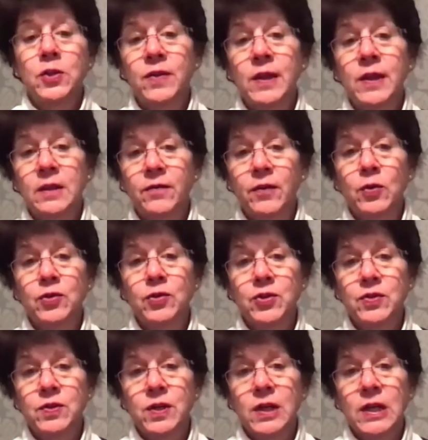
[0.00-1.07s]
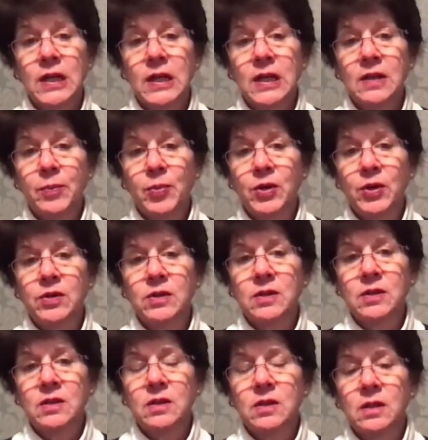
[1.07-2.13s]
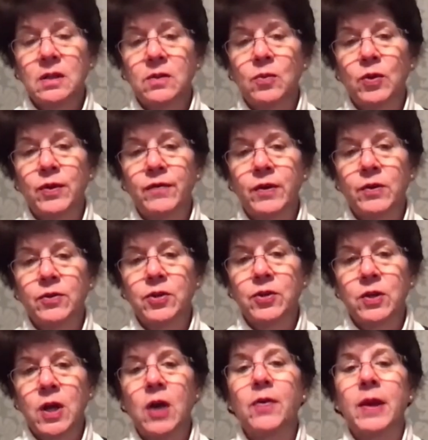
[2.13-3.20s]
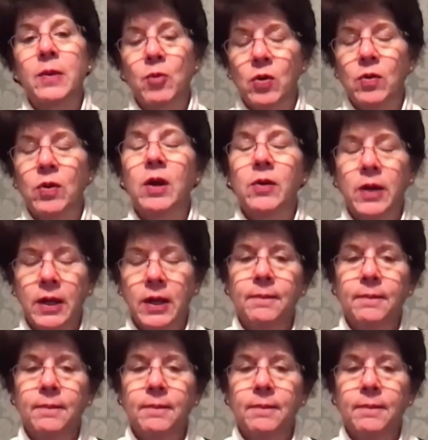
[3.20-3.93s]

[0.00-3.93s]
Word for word: you think the vultures are going to eat the birds? Mm-hmm. the vultures? Oh, they won't. Okay.